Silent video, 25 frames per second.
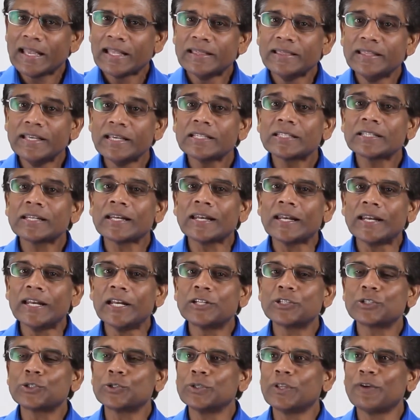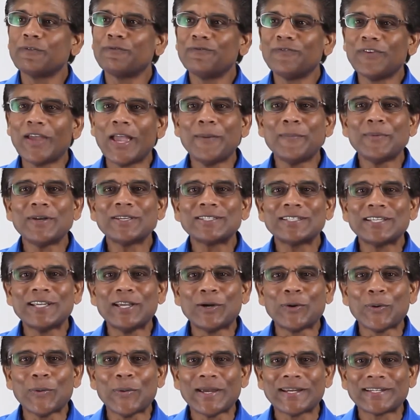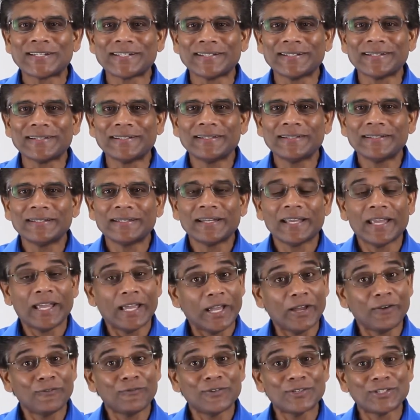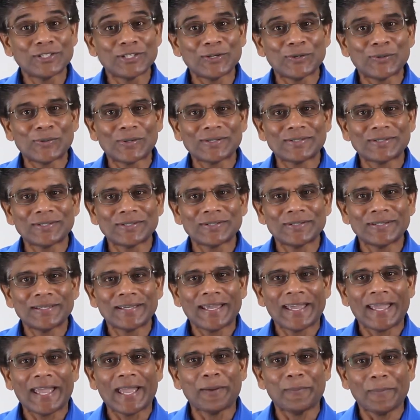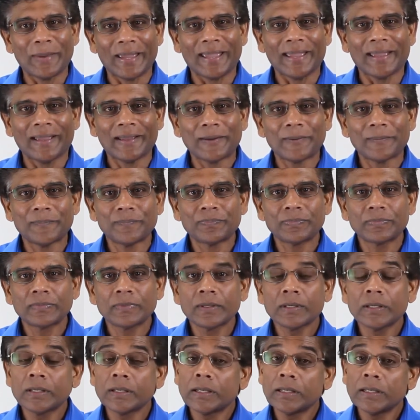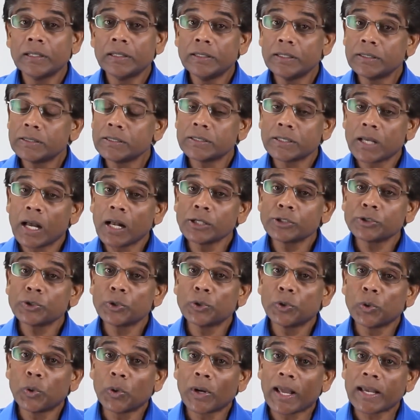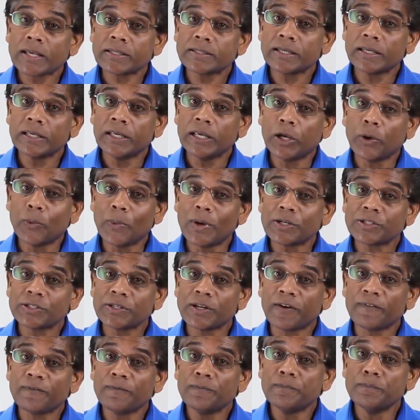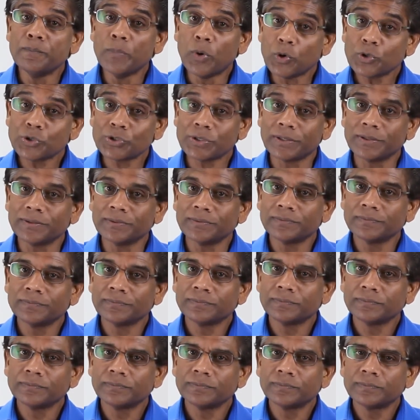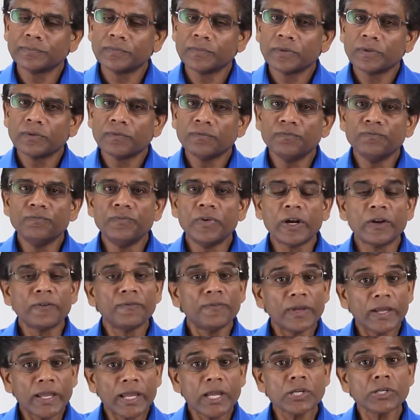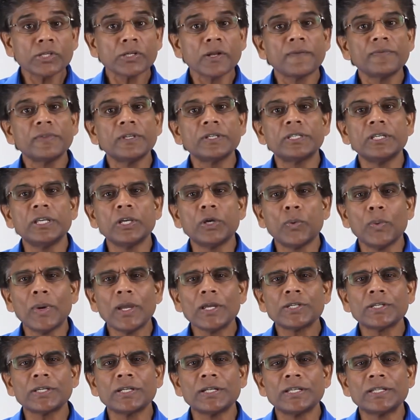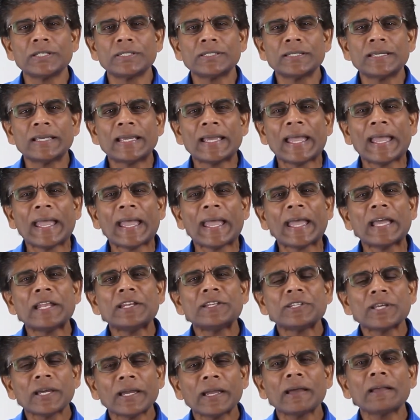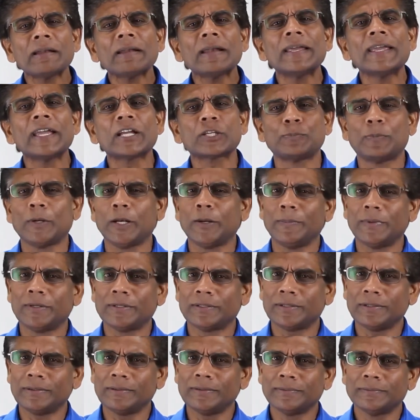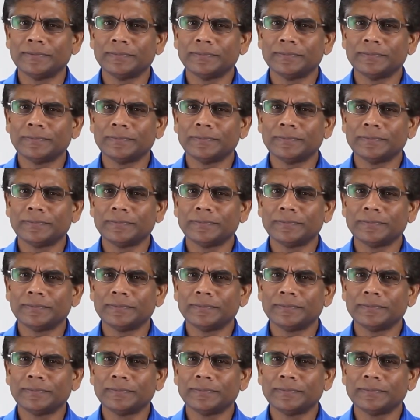This leads to the famous equation F is equal to ma. This is also known as the equation of motion. Verification of this equation is entirely experimental.